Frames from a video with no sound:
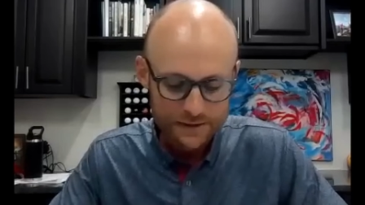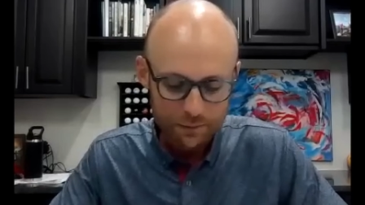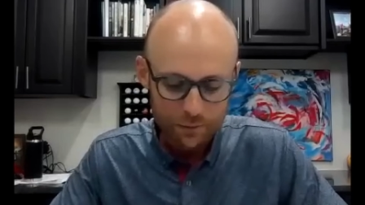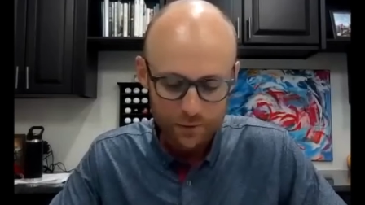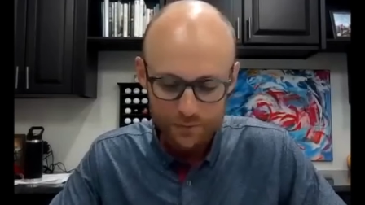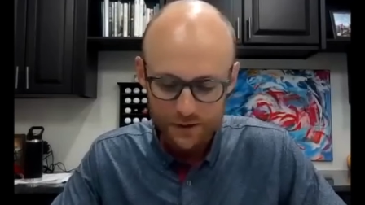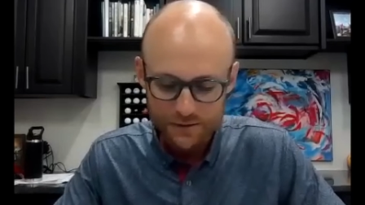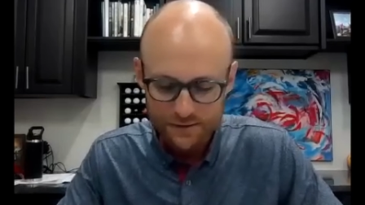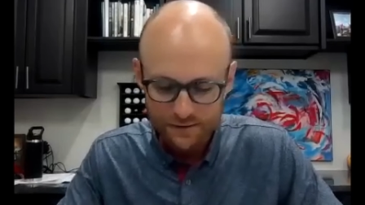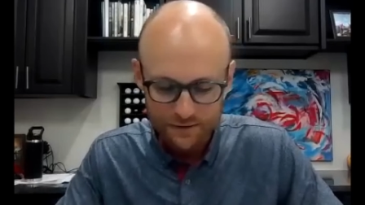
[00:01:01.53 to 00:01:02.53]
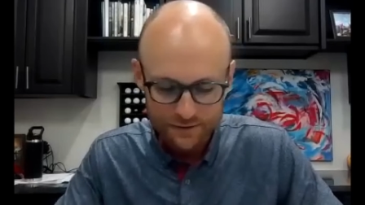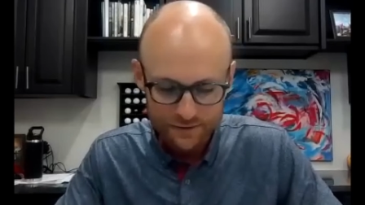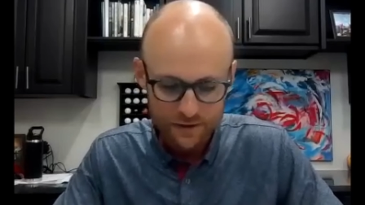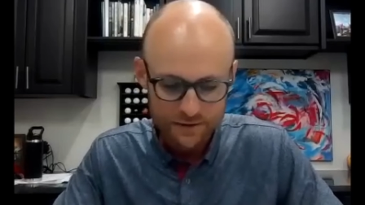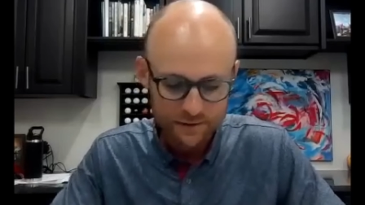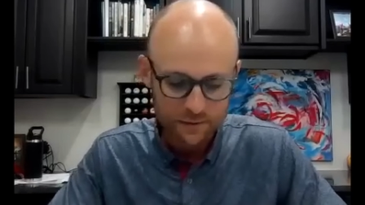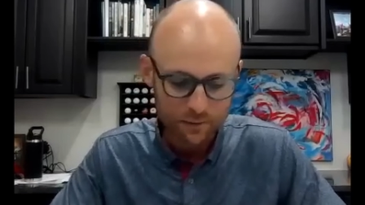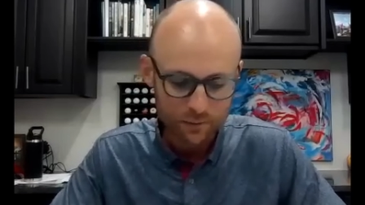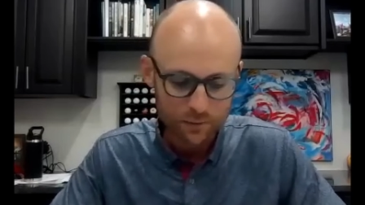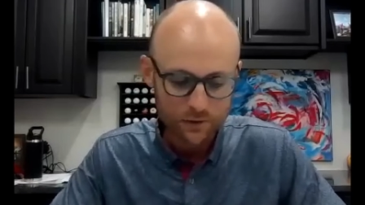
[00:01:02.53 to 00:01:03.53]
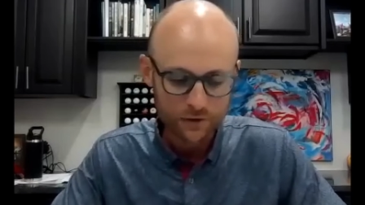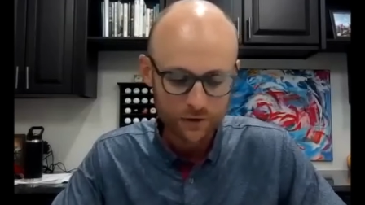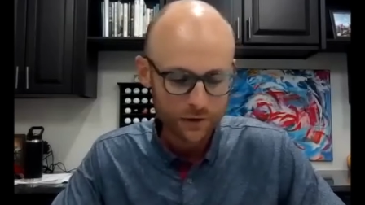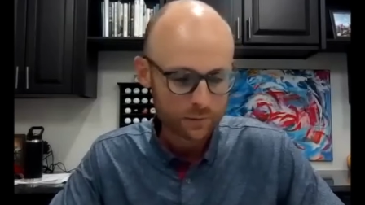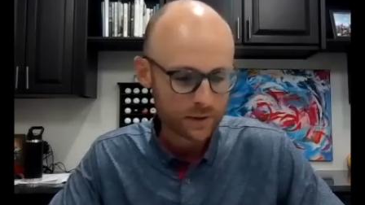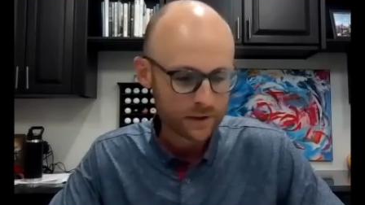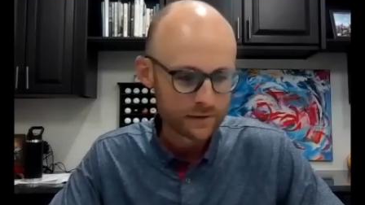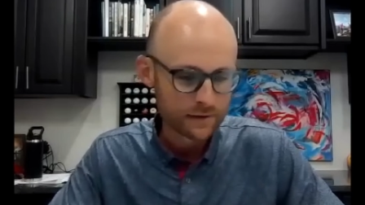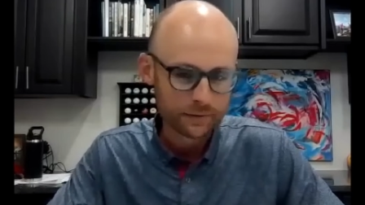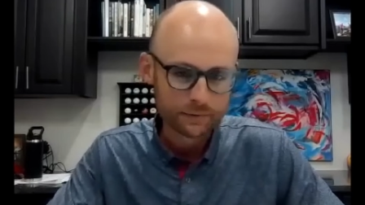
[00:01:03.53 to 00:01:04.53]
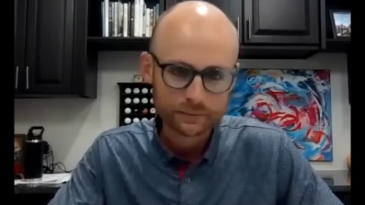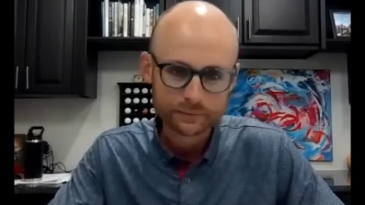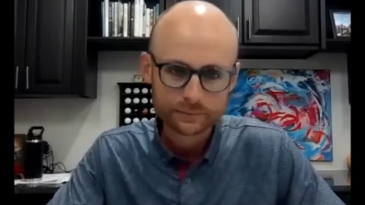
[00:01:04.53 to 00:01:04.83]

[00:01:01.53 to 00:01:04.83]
Tell me what it means to, to us and, and what we're talking about today.